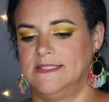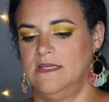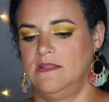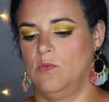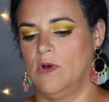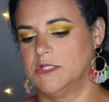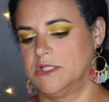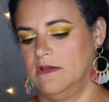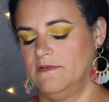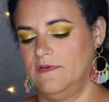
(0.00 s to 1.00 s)
let's take the
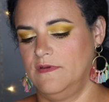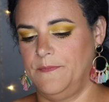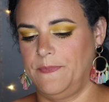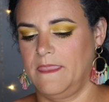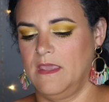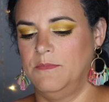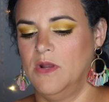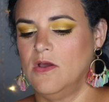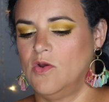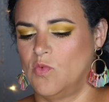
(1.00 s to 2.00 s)
watch off. I'm
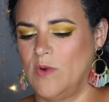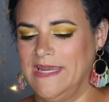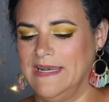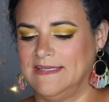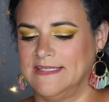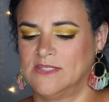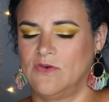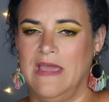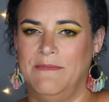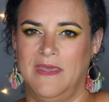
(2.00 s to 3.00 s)
not great at
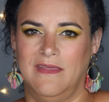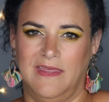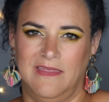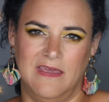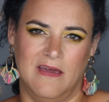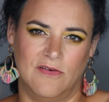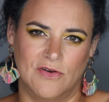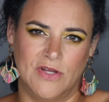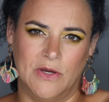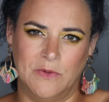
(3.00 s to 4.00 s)
describing like the
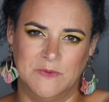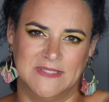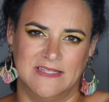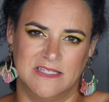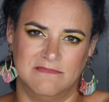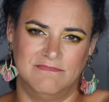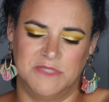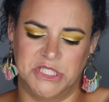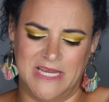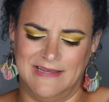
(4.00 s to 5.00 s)
undertones and the
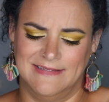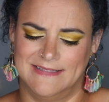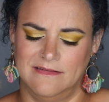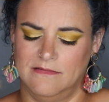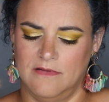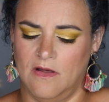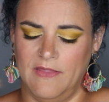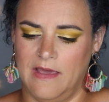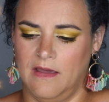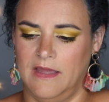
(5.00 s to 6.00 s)
shades and all that